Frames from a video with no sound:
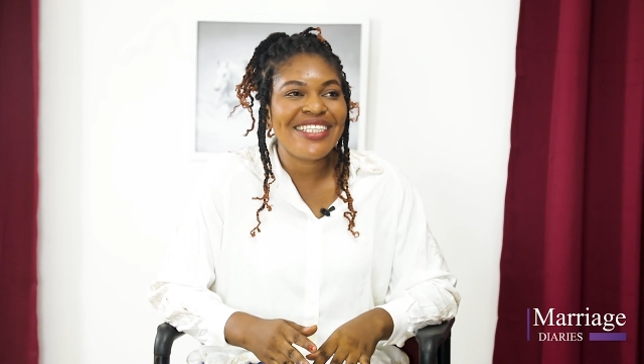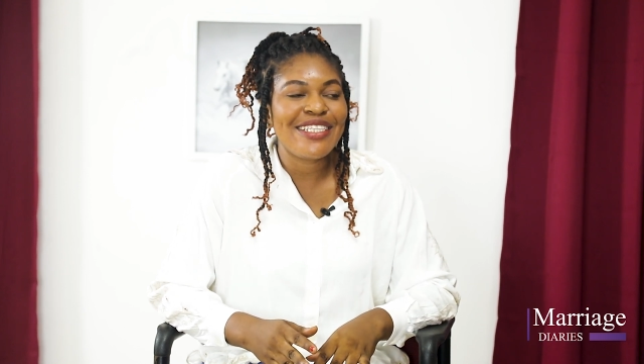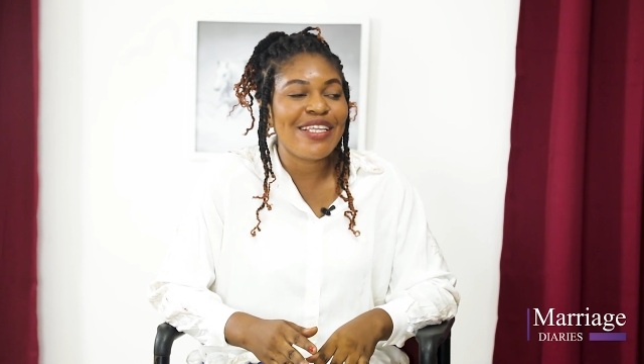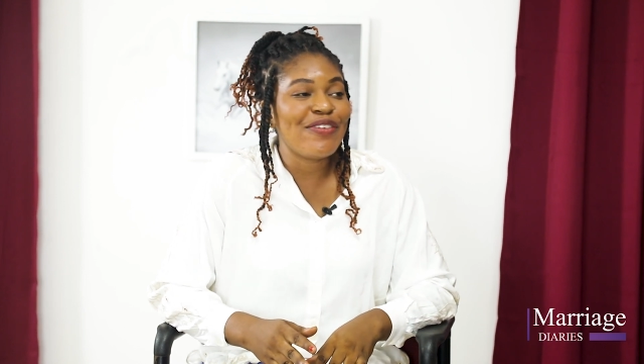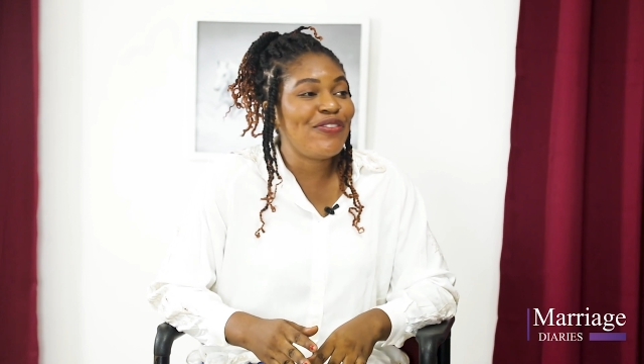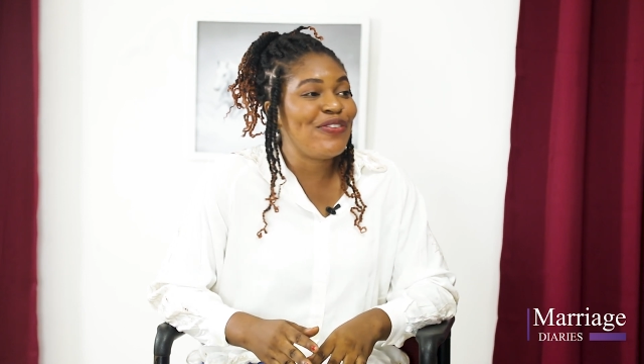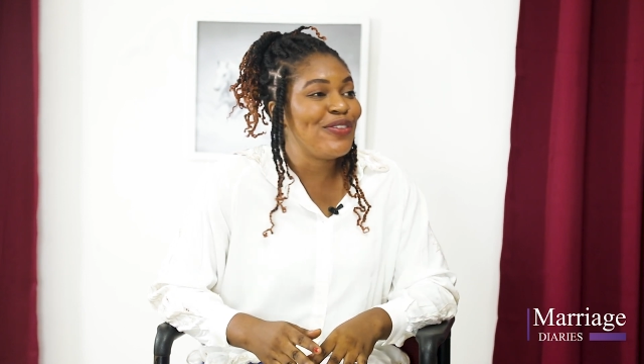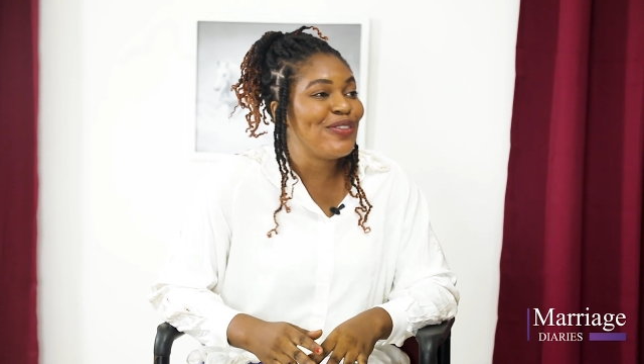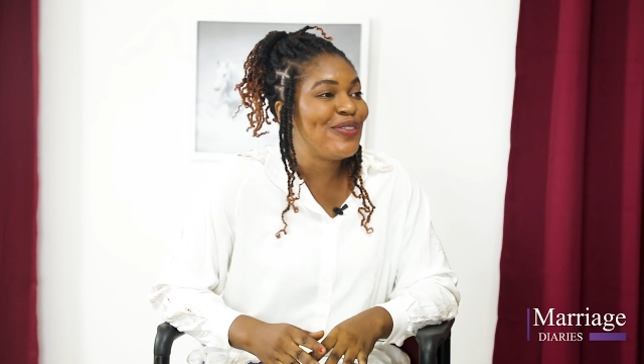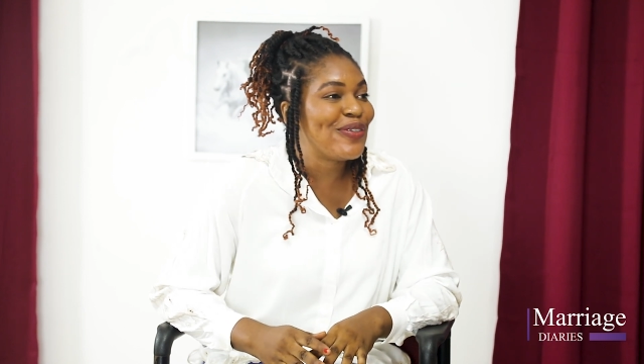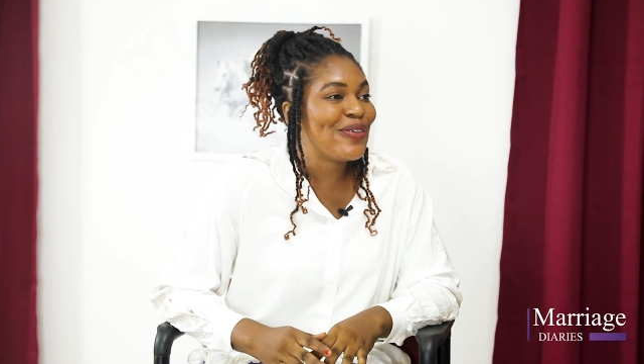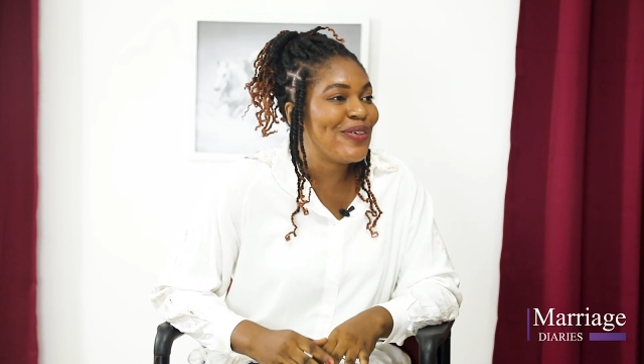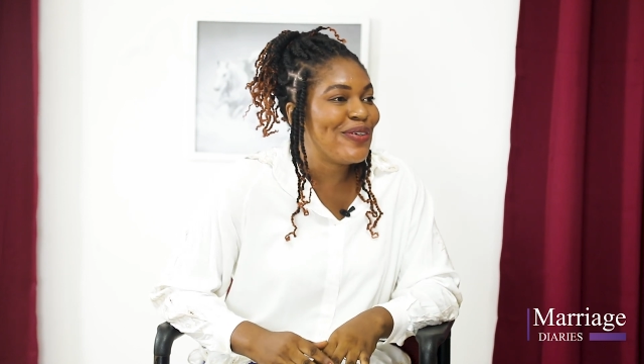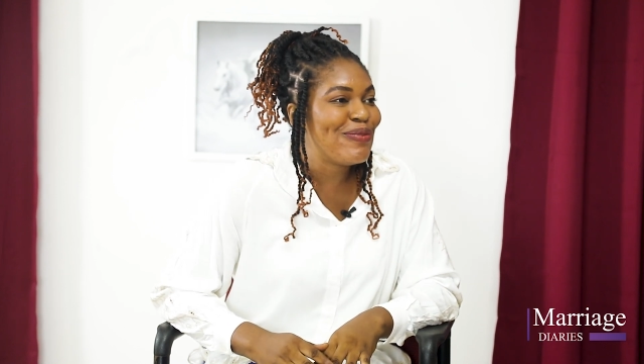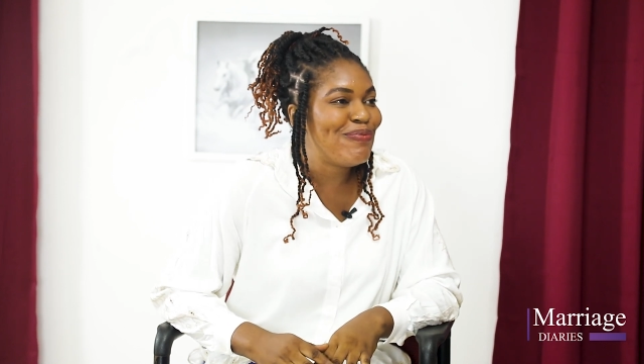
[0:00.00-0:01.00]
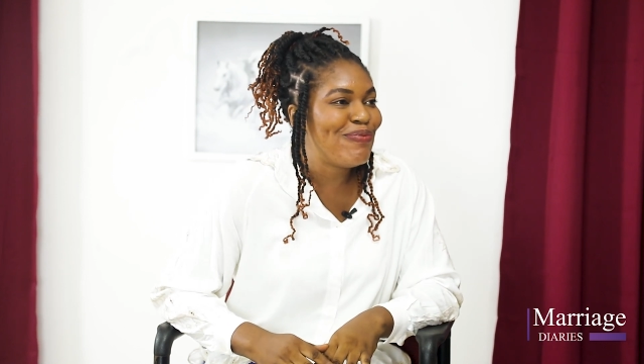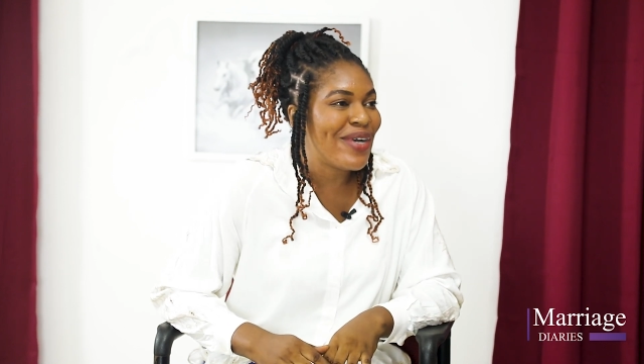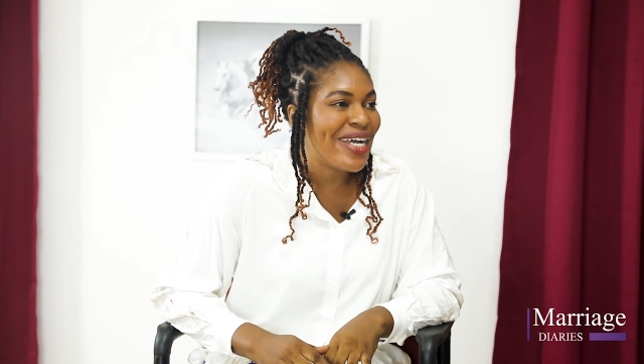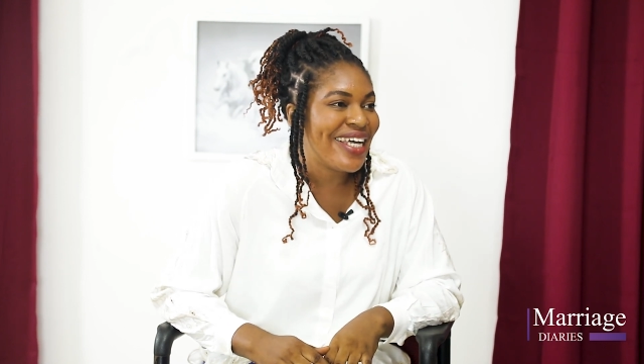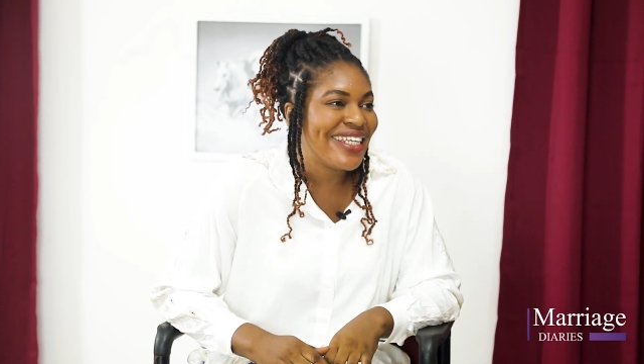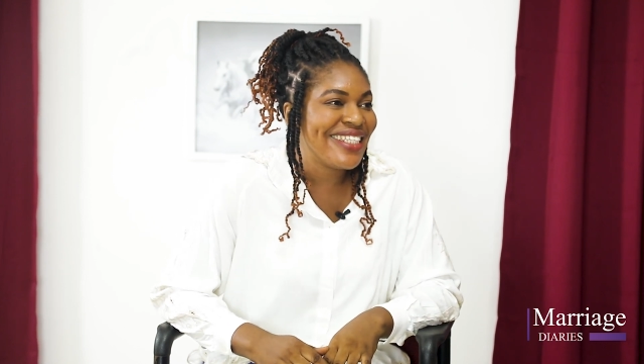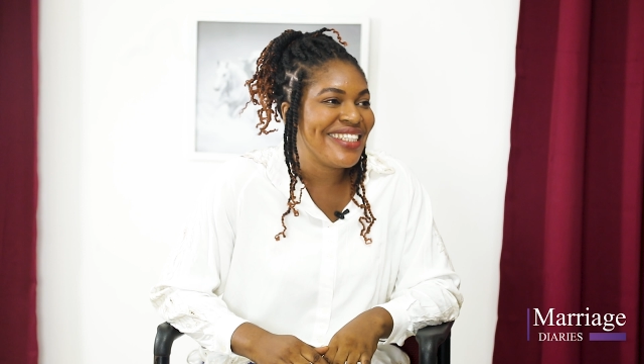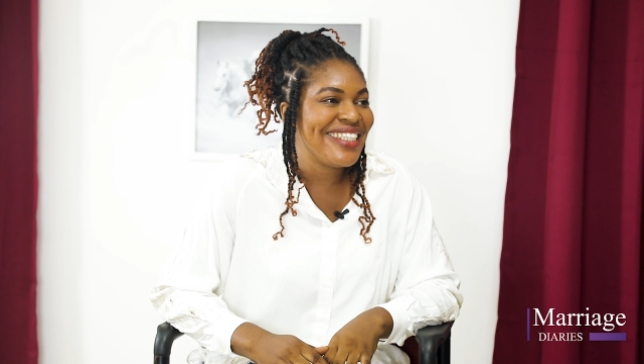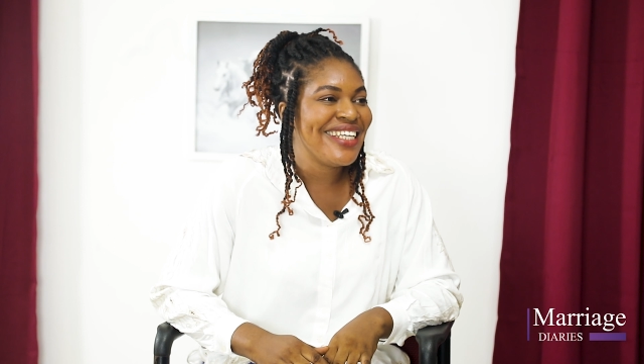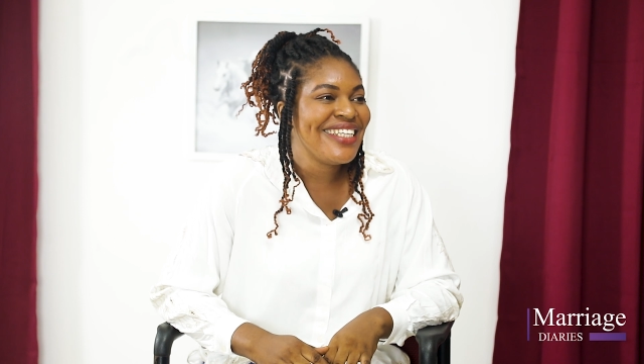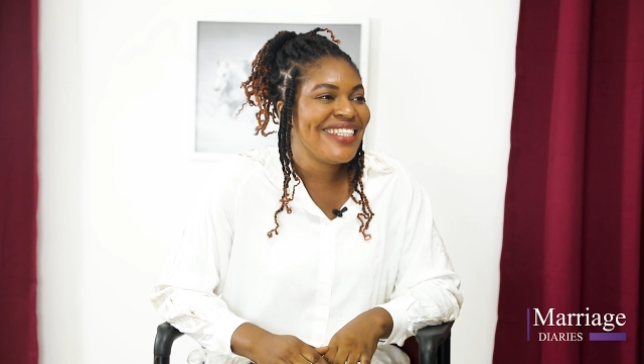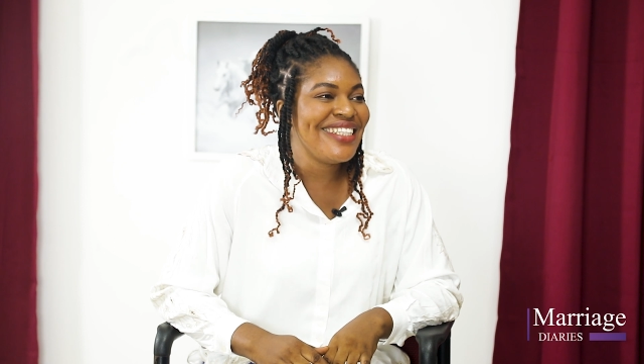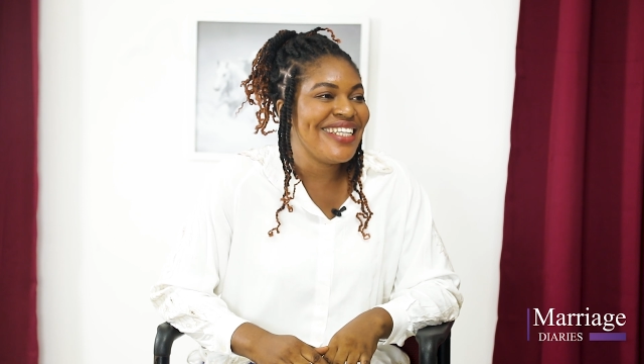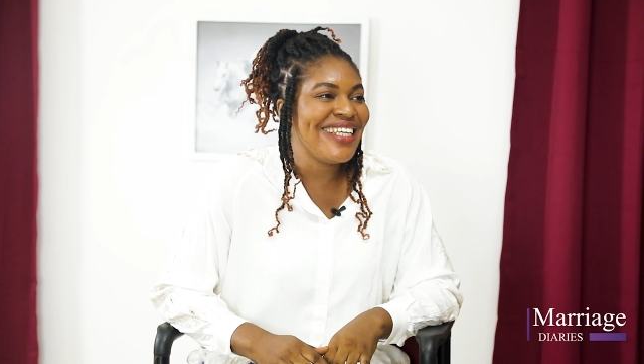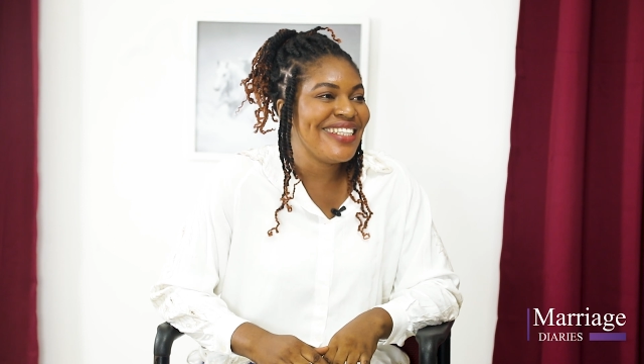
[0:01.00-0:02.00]
the food will go bad,
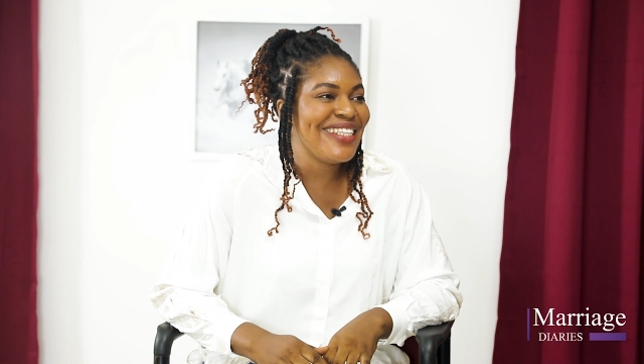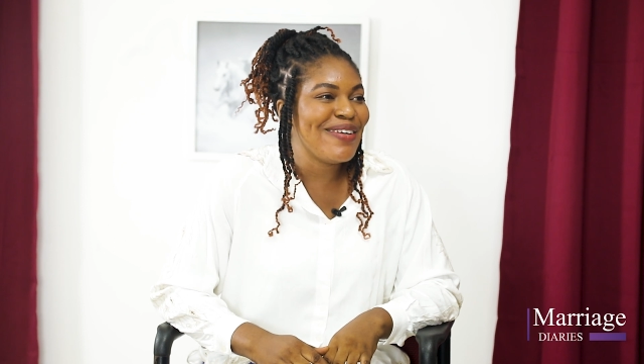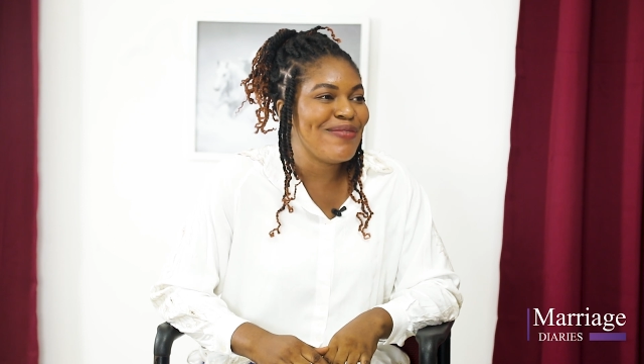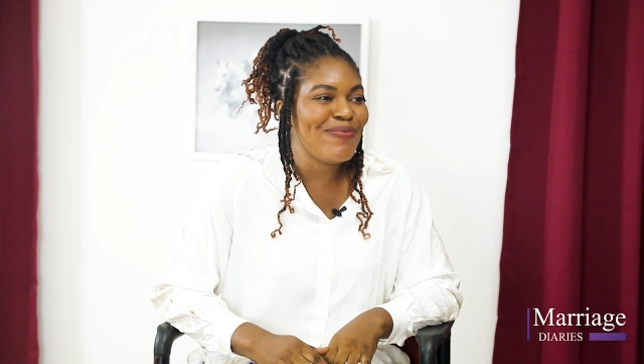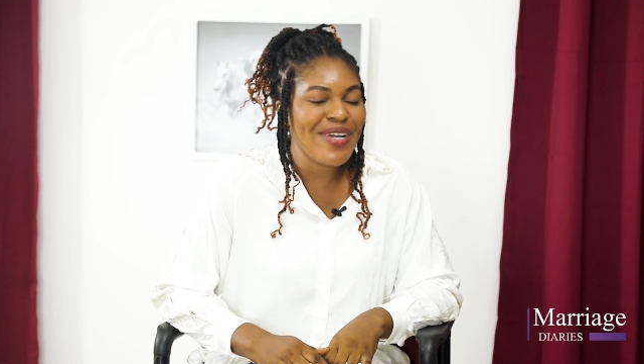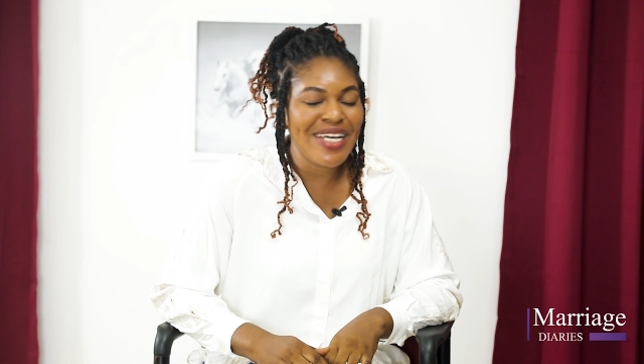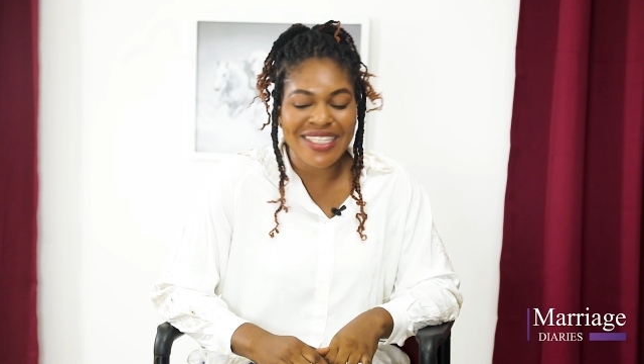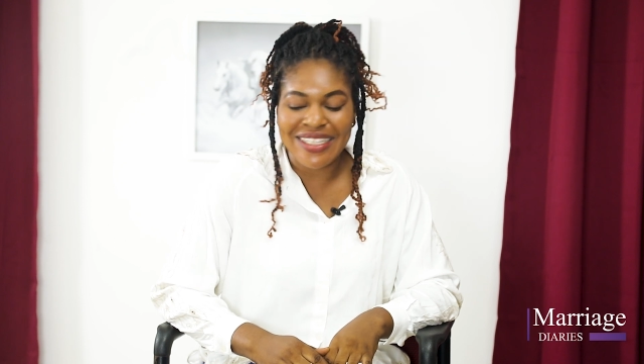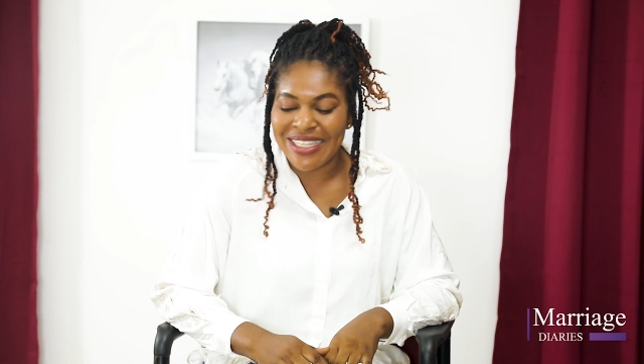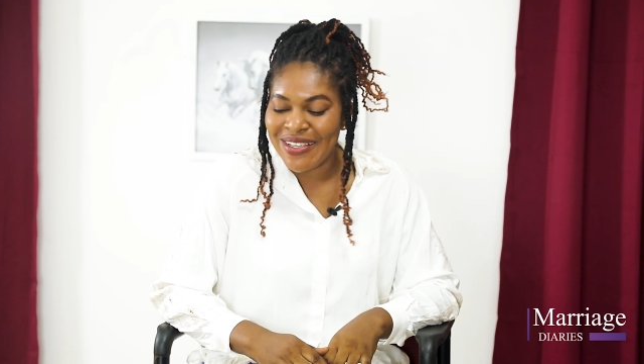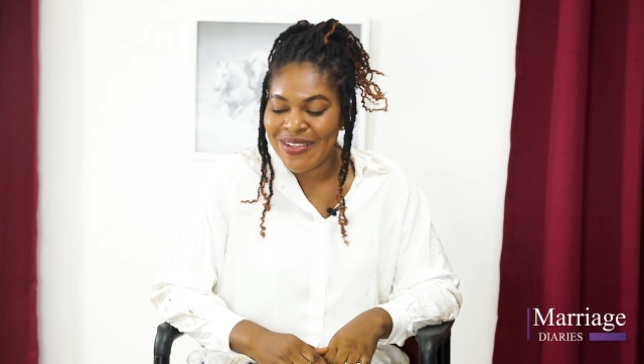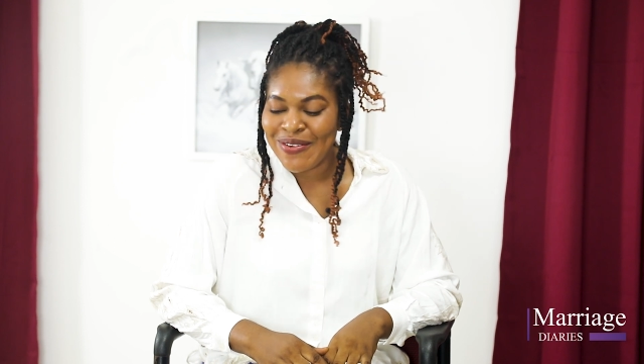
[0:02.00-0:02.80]
then the man,